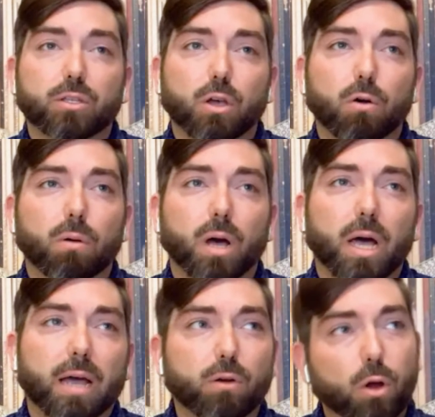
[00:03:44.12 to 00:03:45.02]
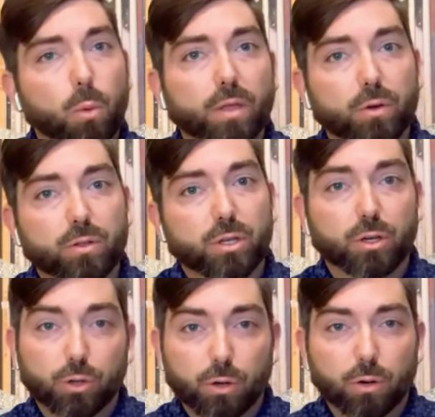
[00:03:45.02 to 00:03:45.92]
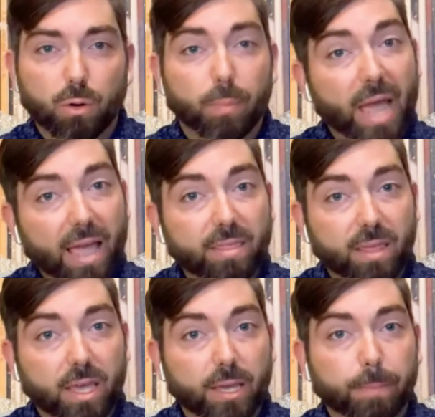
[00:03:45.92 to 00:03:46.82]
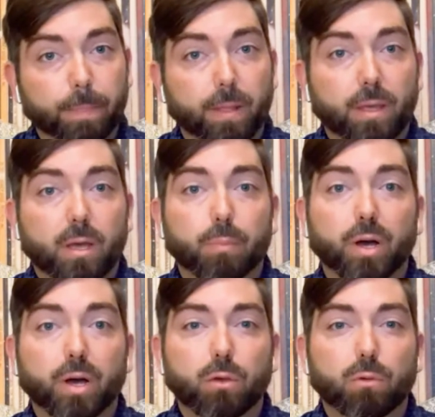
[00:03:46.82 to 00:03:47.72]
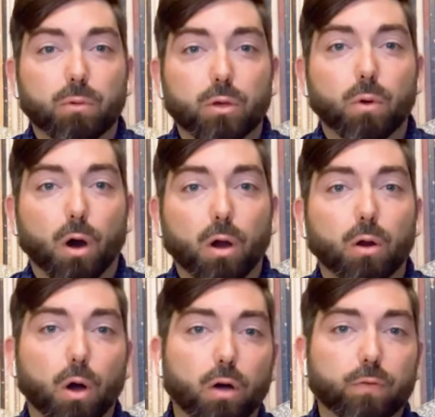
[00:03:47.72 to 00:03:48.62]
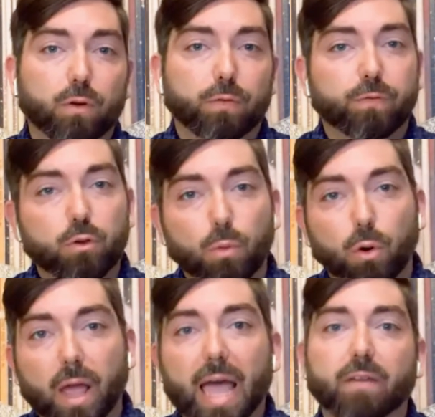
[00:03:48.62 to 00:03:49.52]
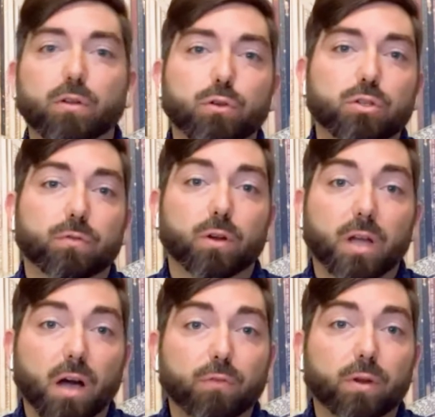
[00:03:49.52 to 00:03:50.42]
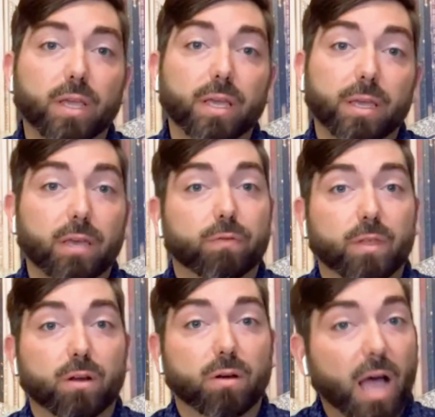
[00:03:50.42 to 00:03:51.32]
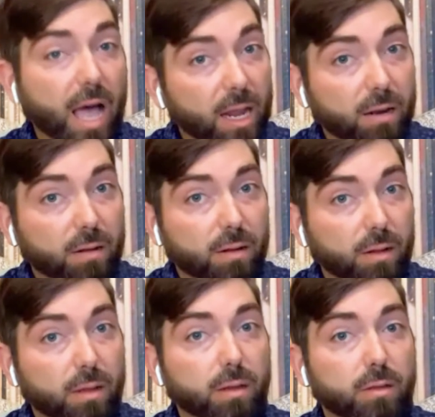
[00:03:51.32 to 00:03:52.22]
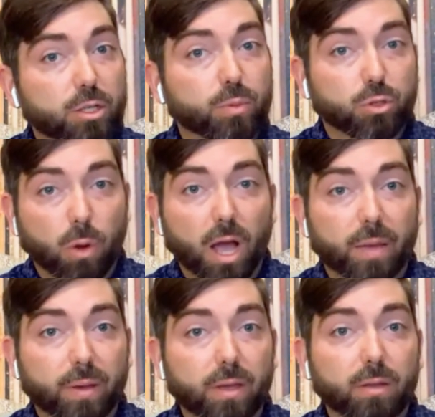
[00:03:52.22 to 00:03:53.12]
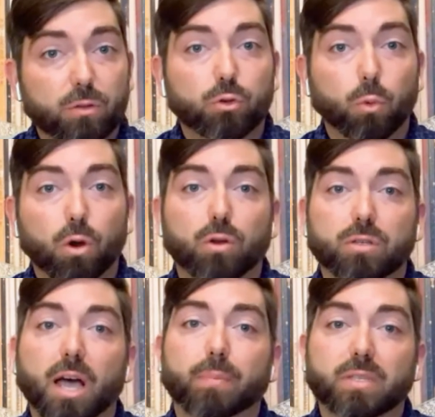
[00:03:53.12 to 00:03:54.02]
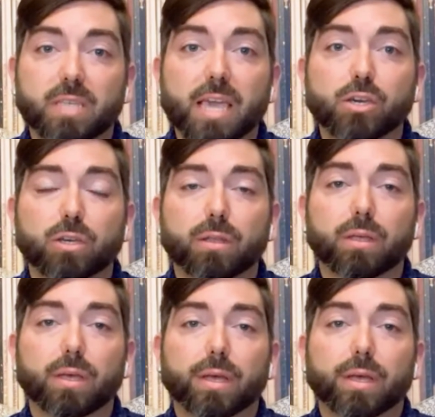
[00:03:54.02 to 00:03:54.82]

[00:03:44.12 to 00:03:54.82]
So I don't know whether it's a good or a bad thing, but you are offered a few more avenues of recovery if they're not subscribing to workers' compensation.